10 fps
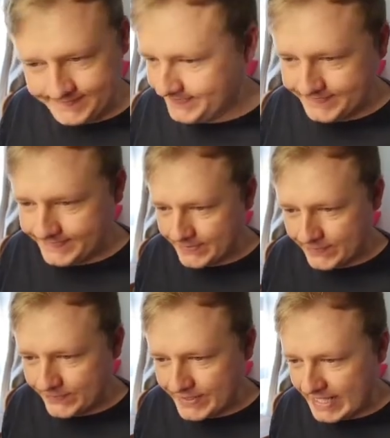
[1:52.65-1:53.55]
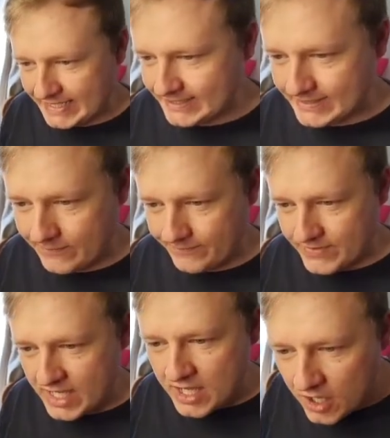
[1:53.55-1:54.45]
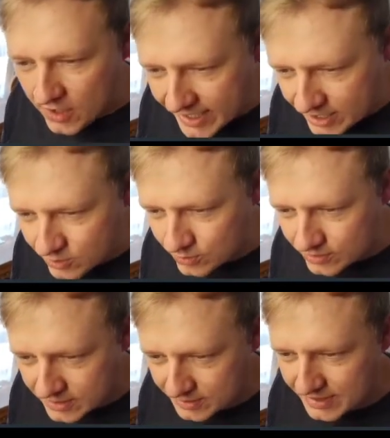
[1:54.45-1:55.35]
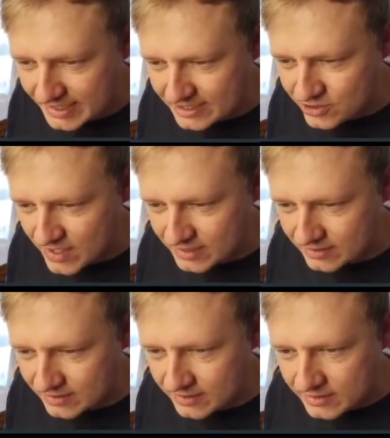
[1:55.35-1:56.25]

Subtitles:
Don't do that. No. Okay, cool. I'm getting distracted.